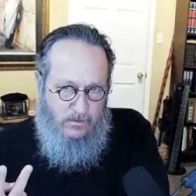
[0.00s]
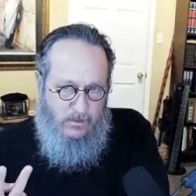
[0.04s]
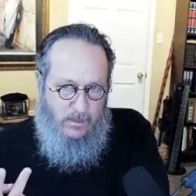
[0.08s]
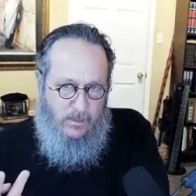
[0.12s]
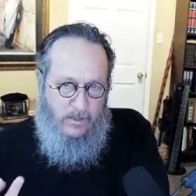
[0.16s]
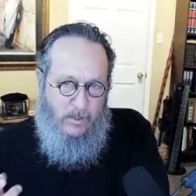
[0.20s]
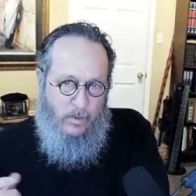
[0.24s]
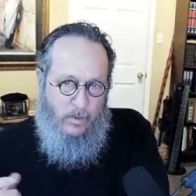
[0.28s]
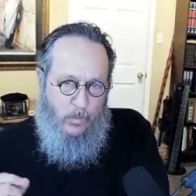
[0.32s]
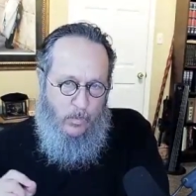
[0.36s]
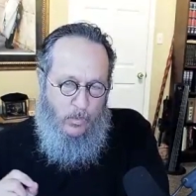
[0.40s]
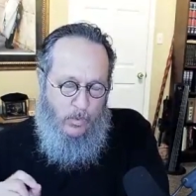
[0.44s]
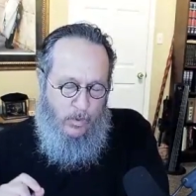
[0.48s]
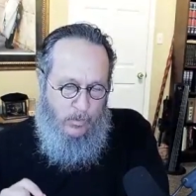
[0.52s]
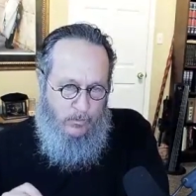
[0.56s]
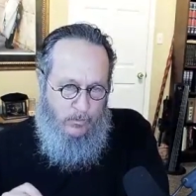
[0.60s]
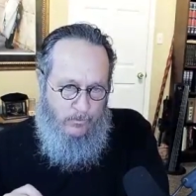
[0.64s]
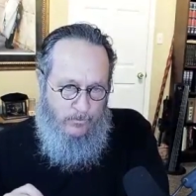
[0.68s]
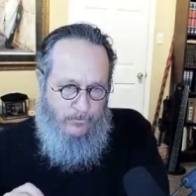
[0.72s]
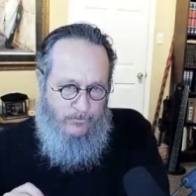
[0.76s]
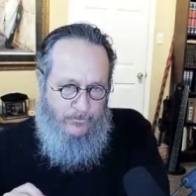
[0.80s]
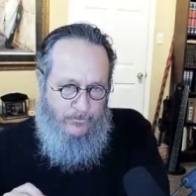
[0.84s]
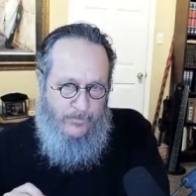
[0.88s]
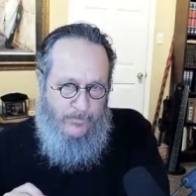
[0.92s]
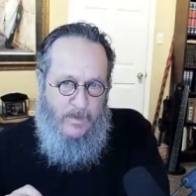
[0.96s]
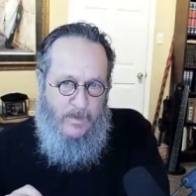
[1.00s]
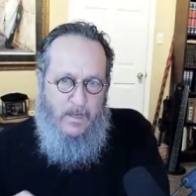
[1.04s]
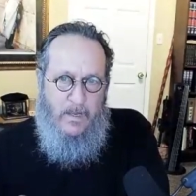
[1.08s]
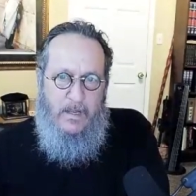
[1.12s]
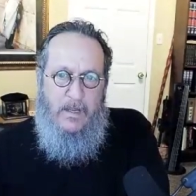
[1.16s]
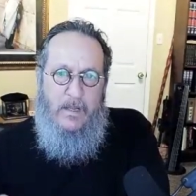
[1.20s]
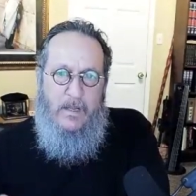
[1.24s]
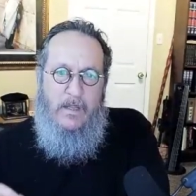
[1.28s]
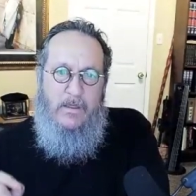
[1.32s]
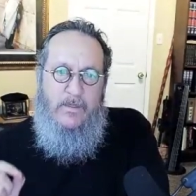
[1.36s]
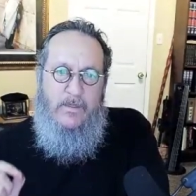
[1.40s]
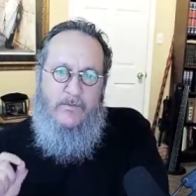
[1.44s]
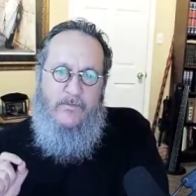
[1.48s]
in her womb.
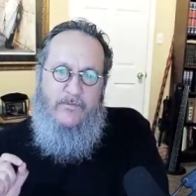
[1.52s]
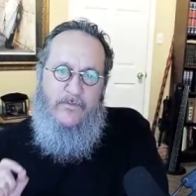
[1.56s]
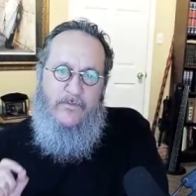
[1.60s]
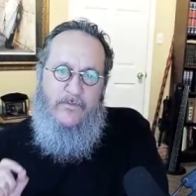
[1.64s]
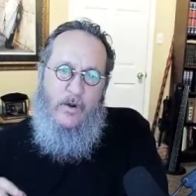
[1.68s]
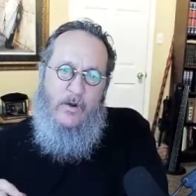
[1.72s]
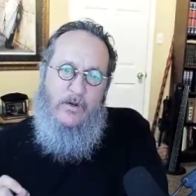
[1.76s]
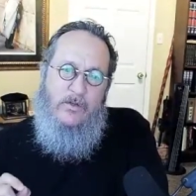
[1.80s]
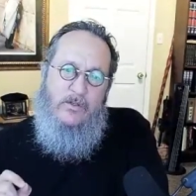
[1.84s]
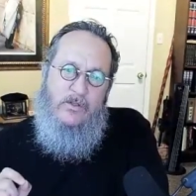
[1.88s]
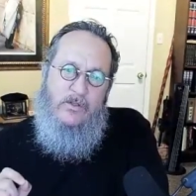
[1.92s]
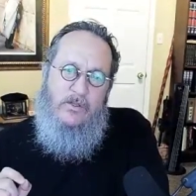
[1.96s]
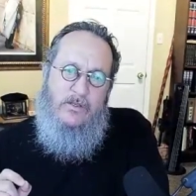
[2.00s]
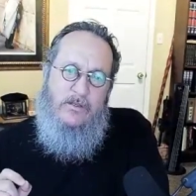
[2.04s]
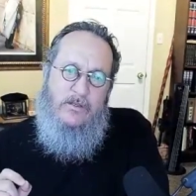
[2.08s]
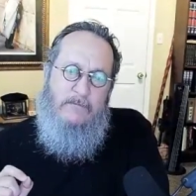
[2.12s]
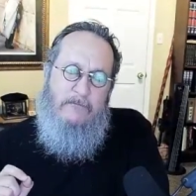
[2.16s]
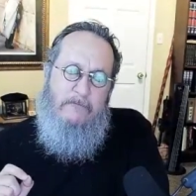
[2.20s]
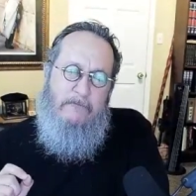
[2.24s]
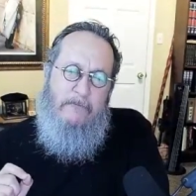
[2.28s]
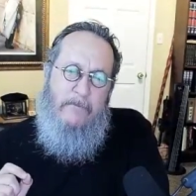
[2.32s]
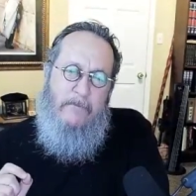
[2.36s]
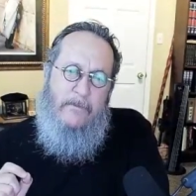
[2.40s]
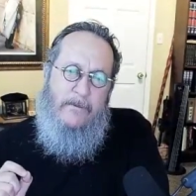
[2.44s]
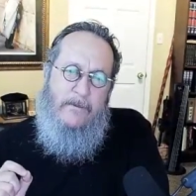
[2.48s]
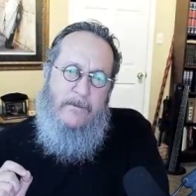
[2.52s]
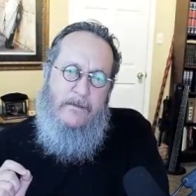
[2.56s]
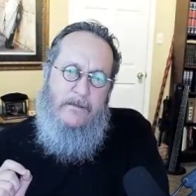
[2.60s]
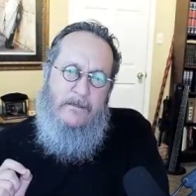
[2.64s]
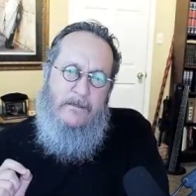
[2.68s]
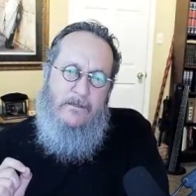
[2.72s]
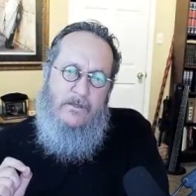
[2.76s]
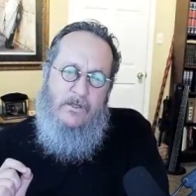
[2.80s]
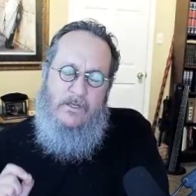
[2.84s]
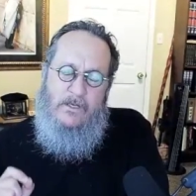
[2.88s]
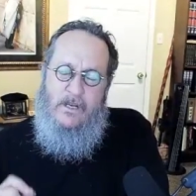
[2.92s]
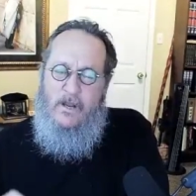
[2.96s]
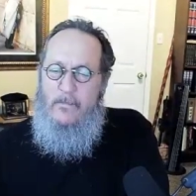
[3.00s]
The first
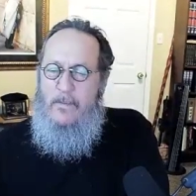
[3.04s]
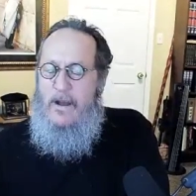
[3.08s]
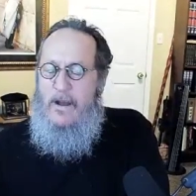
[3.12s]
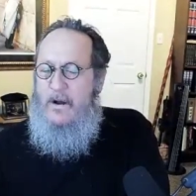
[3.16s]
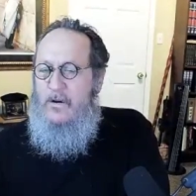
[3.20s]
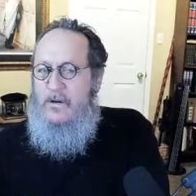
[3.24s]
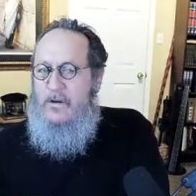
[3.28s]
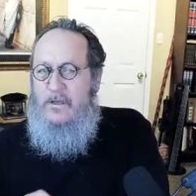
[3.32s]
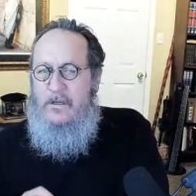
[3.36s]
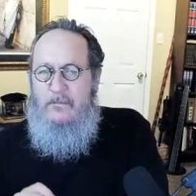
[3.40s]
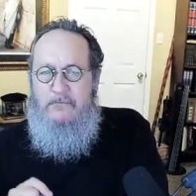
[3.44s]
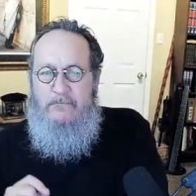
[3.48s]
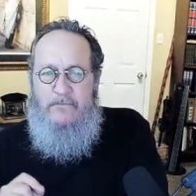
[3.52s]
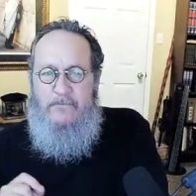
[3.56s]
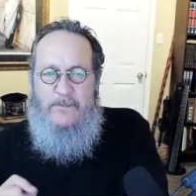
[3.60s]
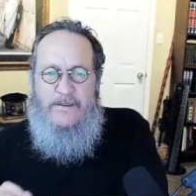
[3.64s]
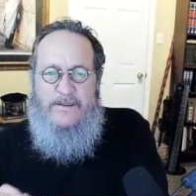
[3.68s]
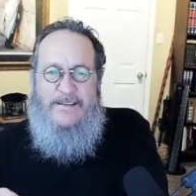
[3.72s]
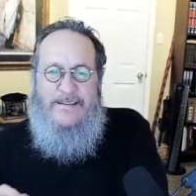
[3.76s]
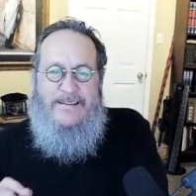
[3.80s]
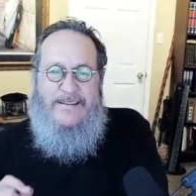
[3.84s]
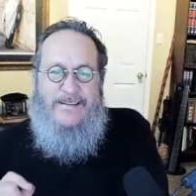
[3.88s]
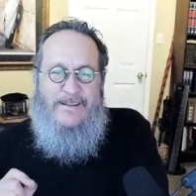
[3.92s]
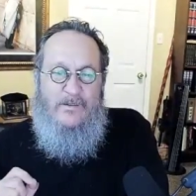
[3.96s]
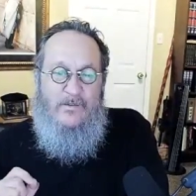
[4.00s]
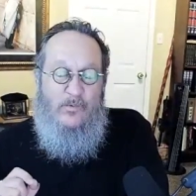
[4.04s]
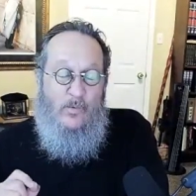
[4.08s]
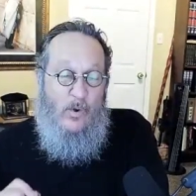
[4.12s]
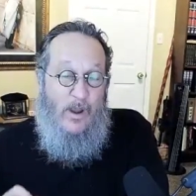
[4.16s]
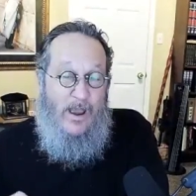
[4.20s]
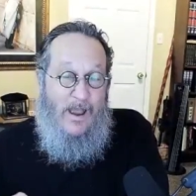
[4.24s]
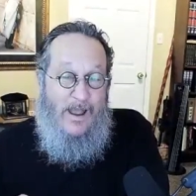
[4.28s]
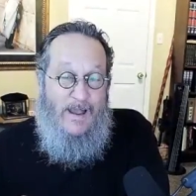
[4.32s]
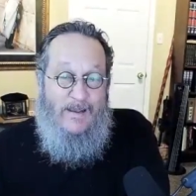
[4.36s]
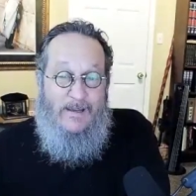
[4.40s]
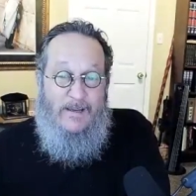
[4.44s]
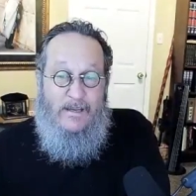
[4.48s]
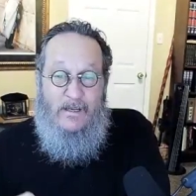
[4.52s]
to come out completely
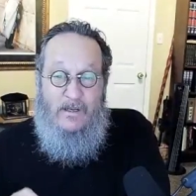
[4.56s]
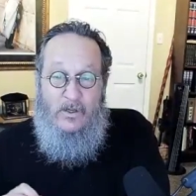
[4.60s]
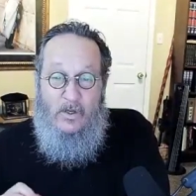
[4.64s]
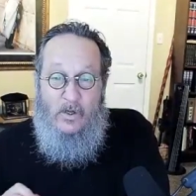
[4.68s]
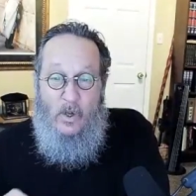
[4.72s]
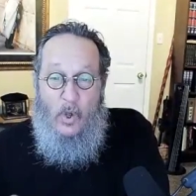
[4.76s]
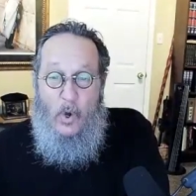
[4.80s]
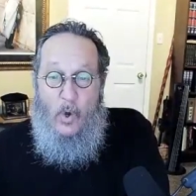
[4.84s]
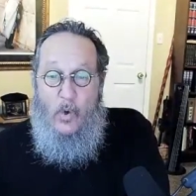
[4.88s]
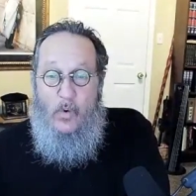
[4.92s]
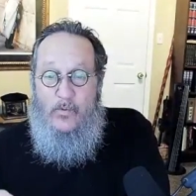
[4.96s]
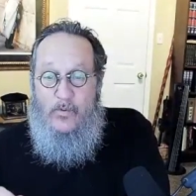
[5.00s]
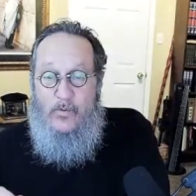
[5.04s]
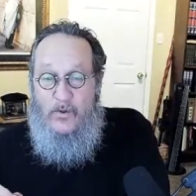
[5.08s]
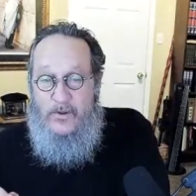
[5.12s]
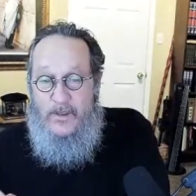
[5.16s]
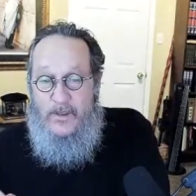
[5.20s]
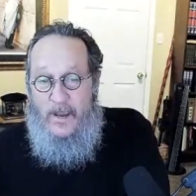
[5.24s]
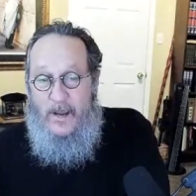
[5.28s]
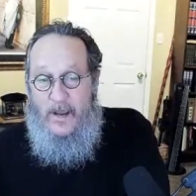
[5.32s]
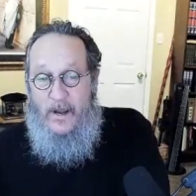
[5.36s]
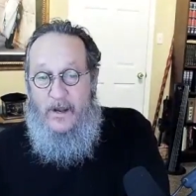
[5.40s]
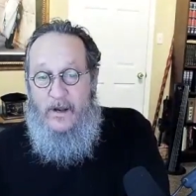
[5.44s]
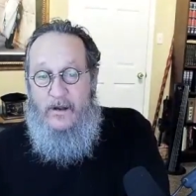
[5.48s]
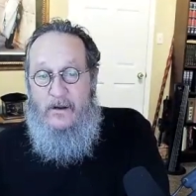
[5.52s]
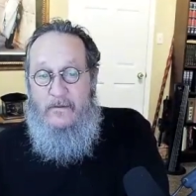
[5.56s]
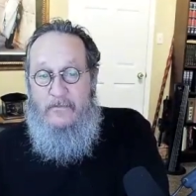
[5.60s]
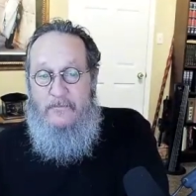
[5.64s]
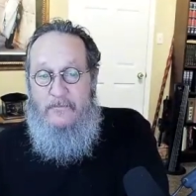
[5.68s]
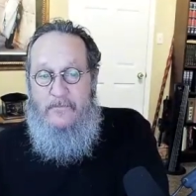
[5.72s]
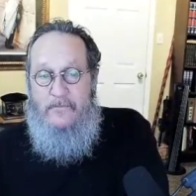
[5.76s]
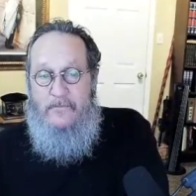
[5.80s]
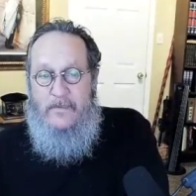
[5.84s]
red and clothed in hair.